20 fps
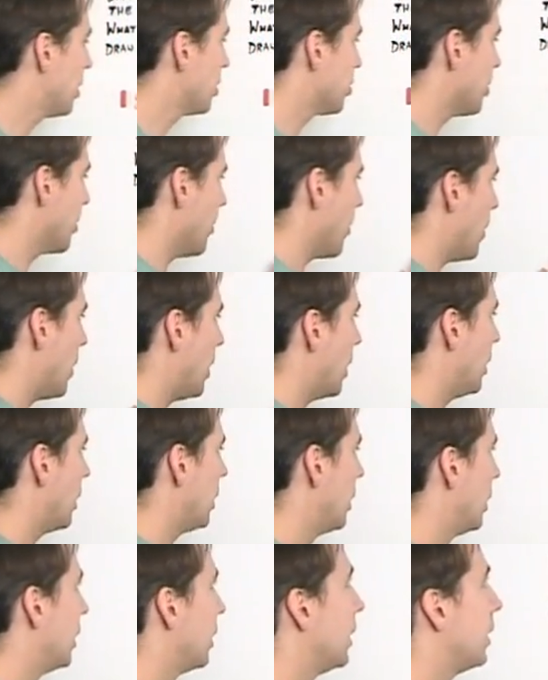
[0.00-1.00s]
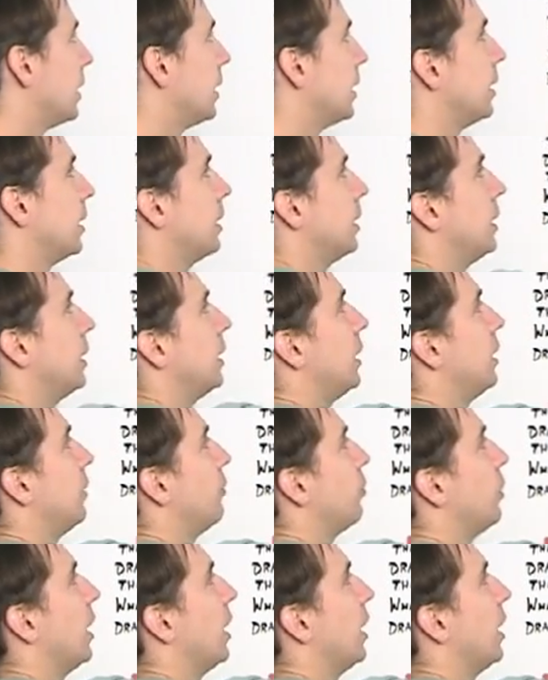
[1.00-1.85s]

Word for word: So if we